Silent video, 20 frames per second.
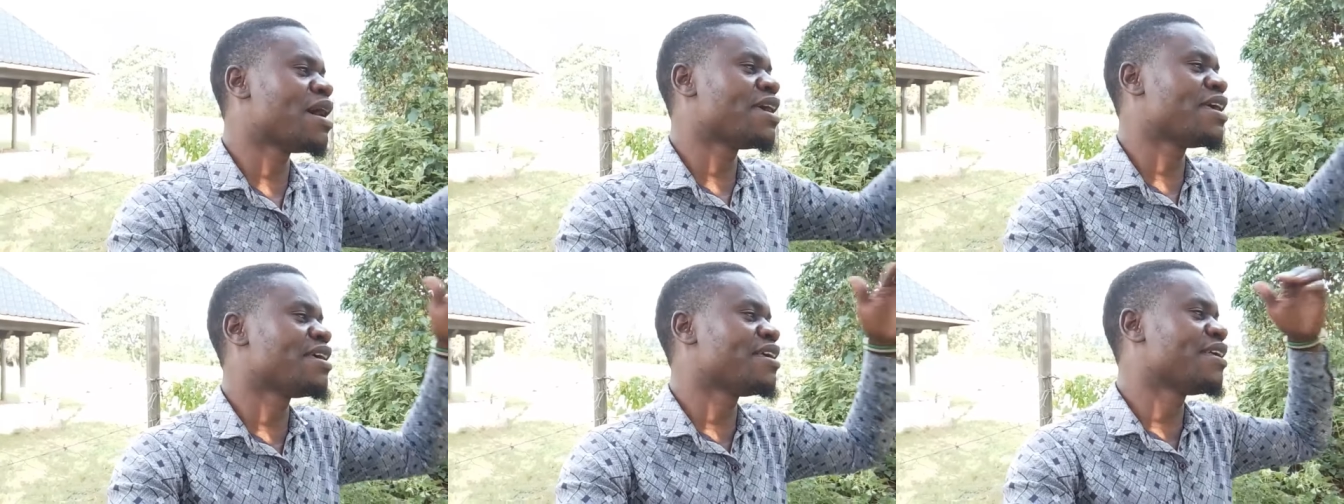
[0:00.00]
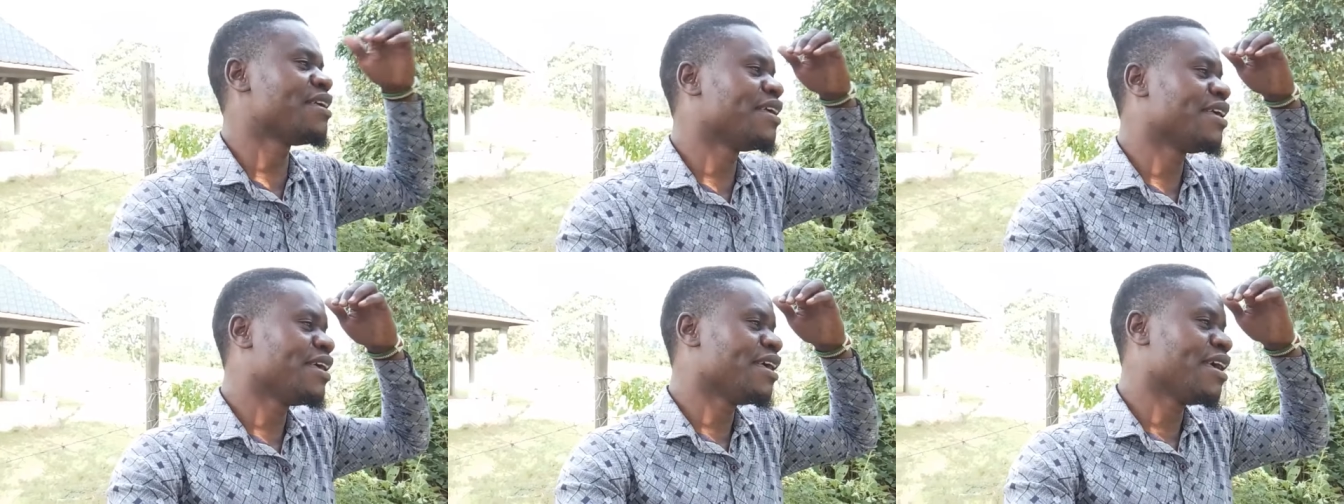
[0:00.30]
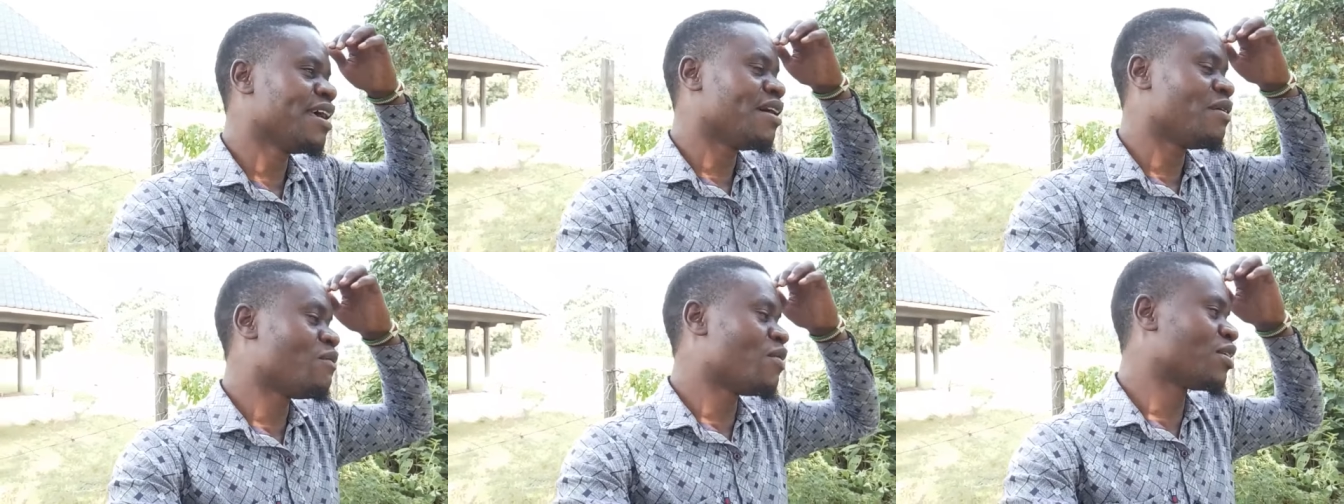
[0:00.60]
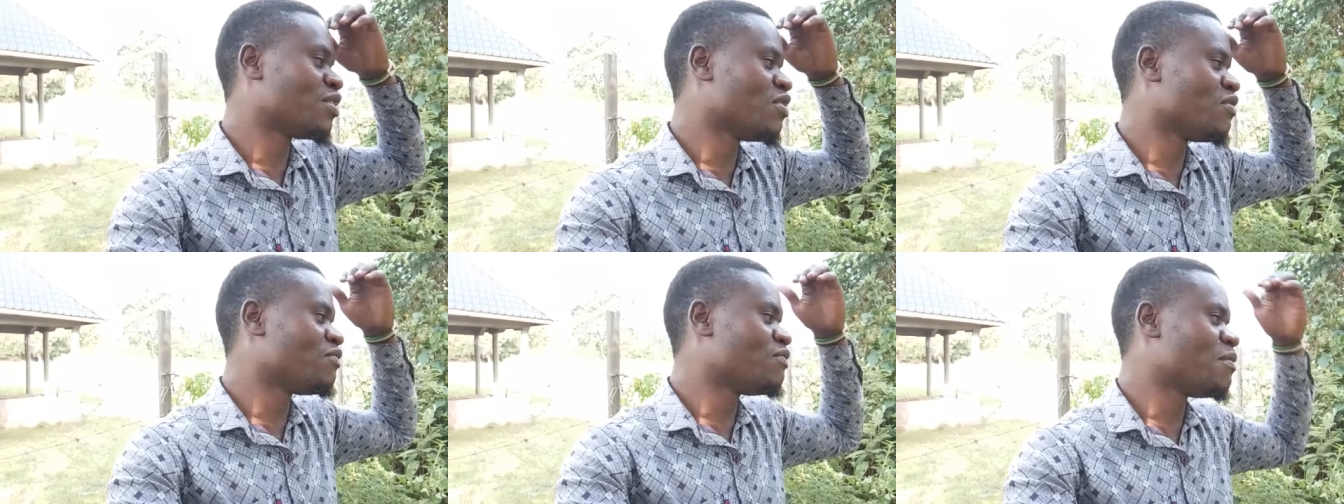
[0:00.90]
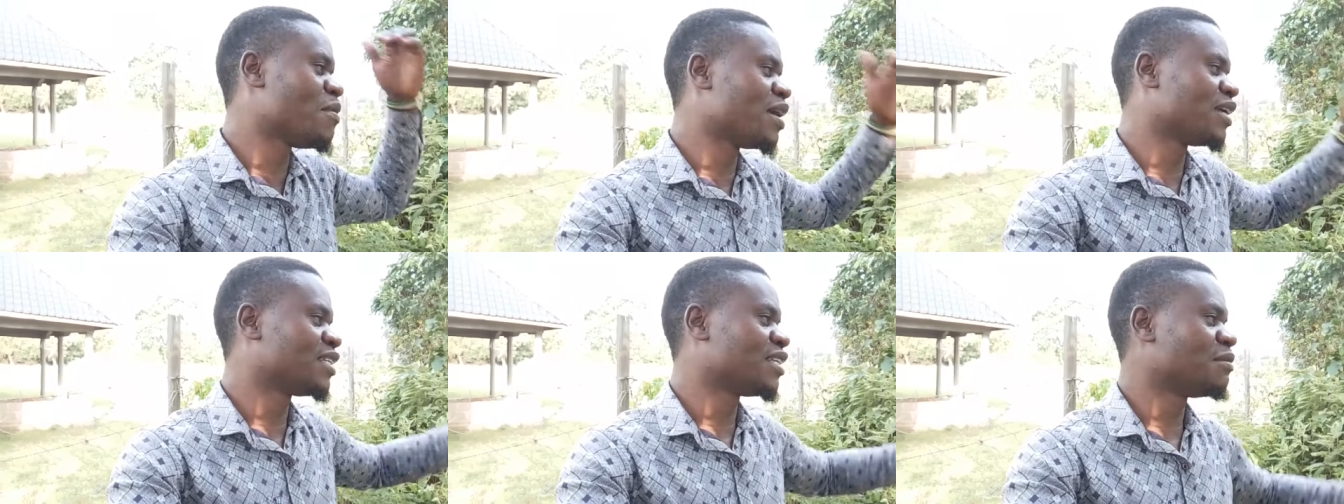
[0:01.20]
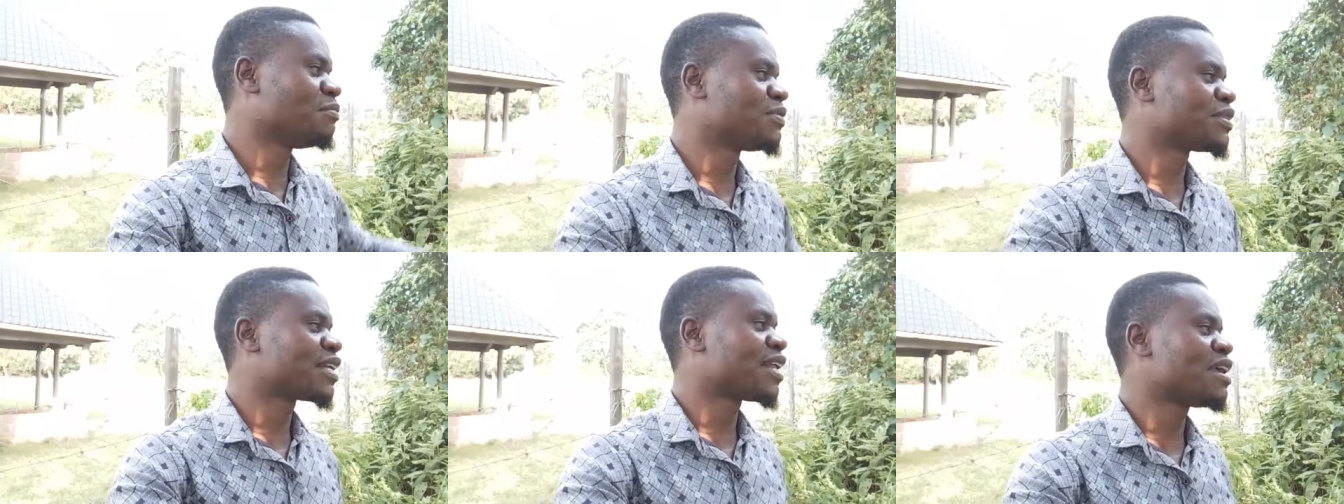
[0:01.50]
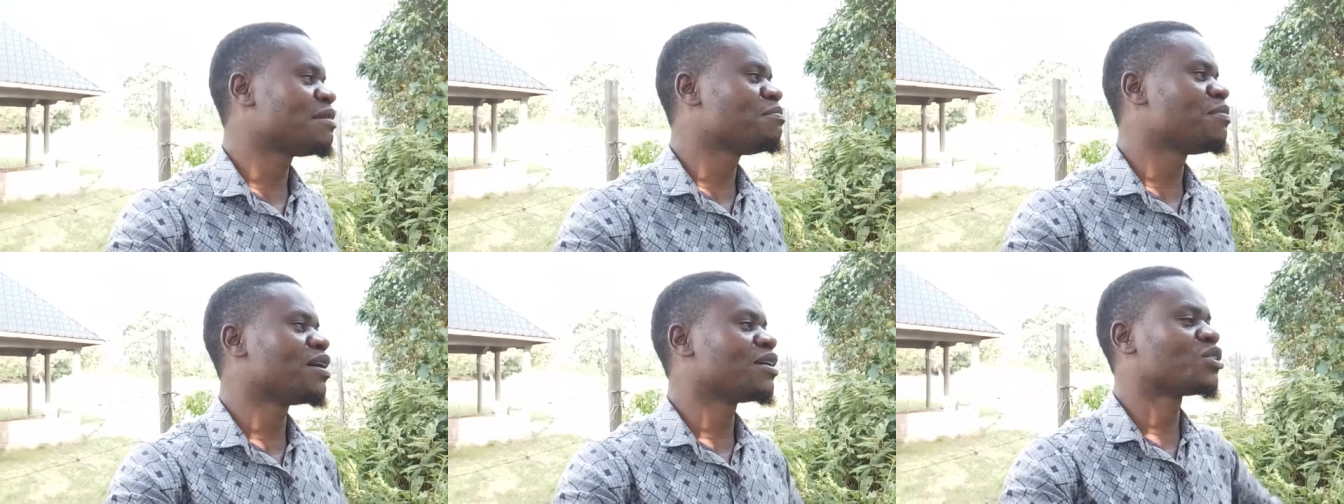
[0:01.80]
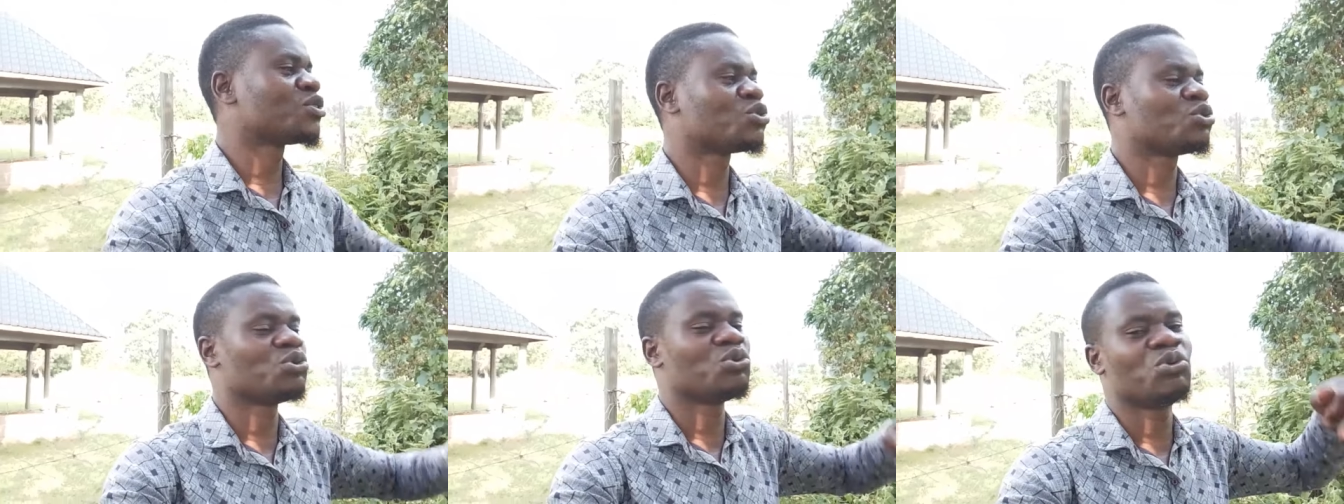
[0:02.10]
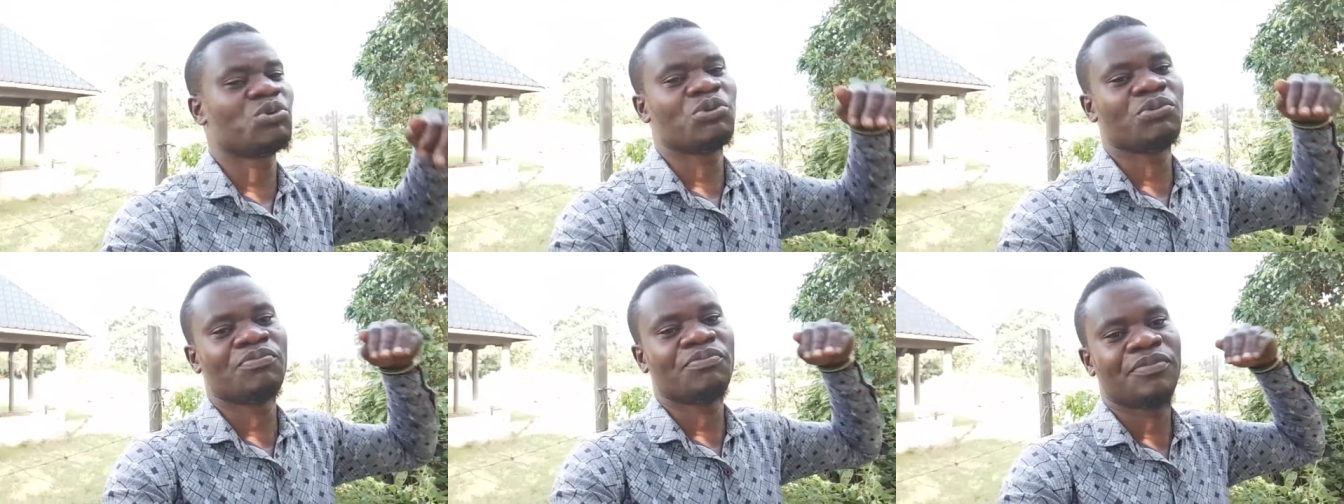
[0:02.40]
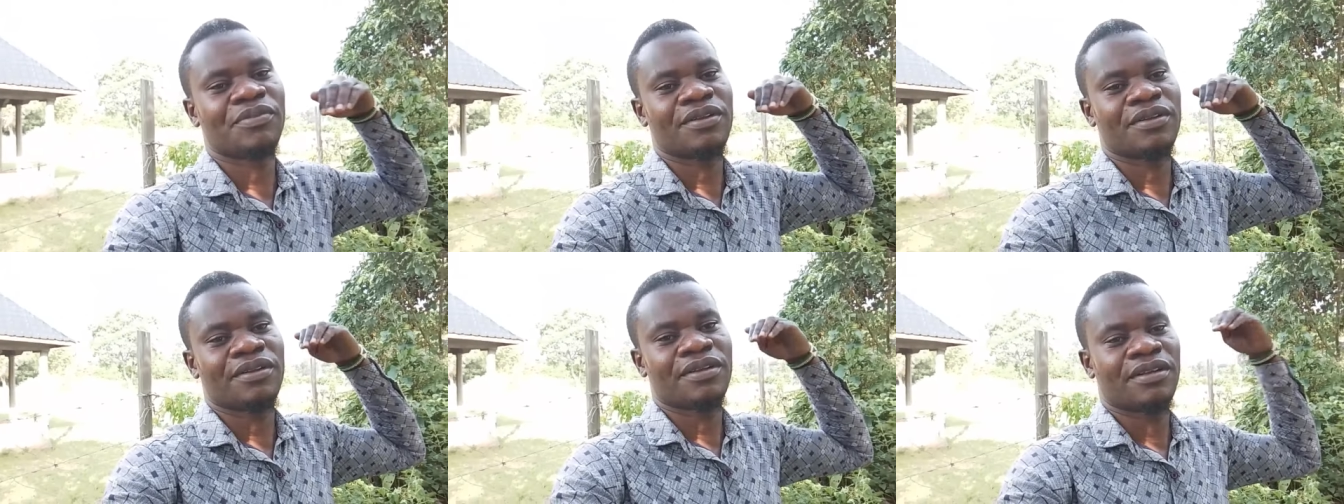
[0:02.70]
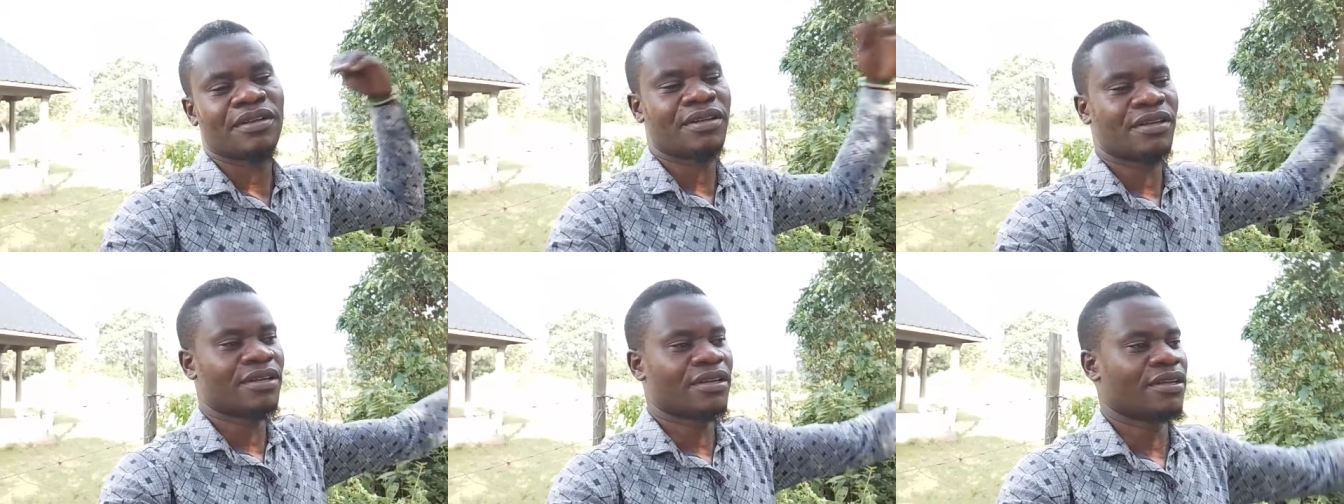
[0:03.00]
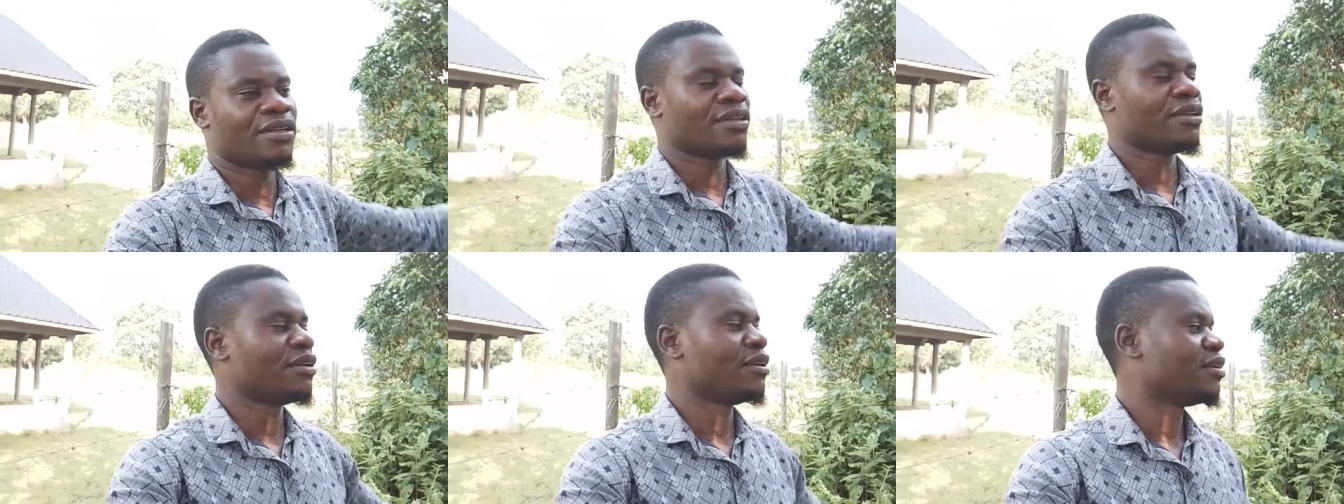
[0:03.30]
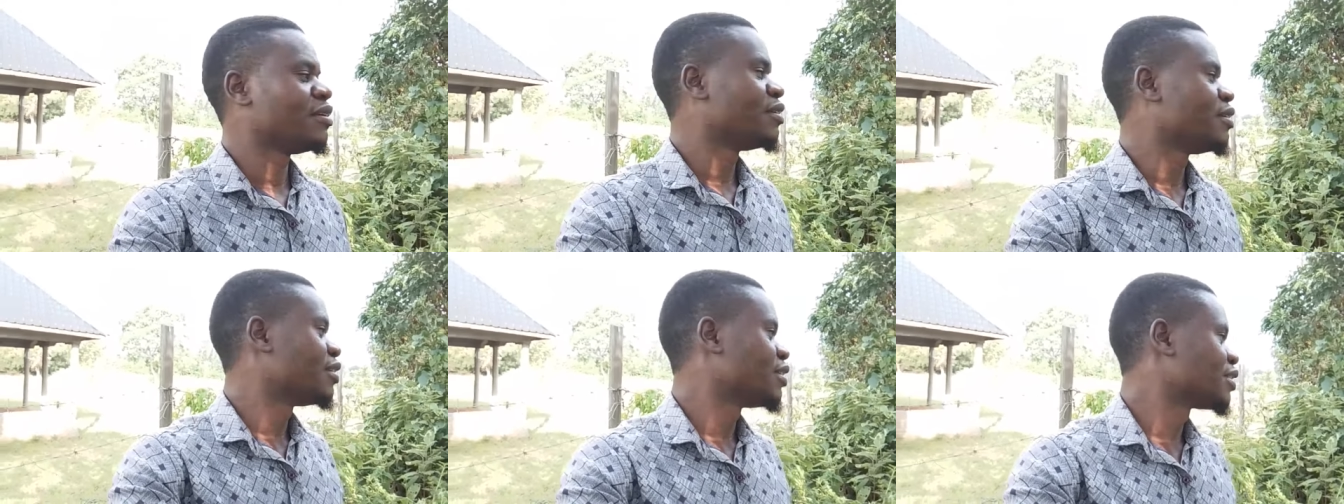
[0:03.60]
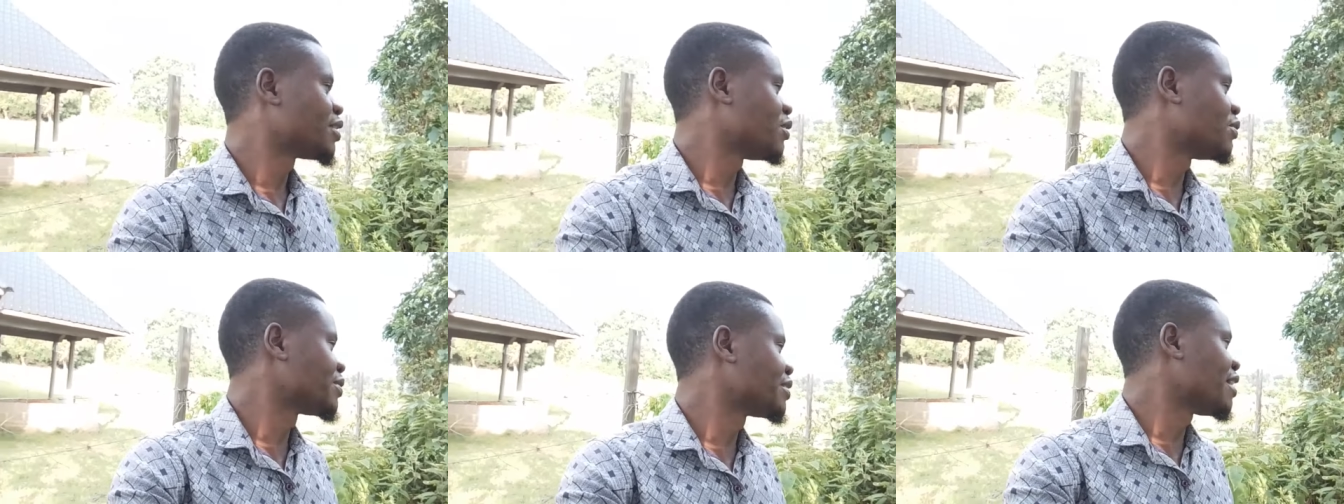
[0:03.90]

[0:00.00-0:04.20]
one of my subscribers to South Africa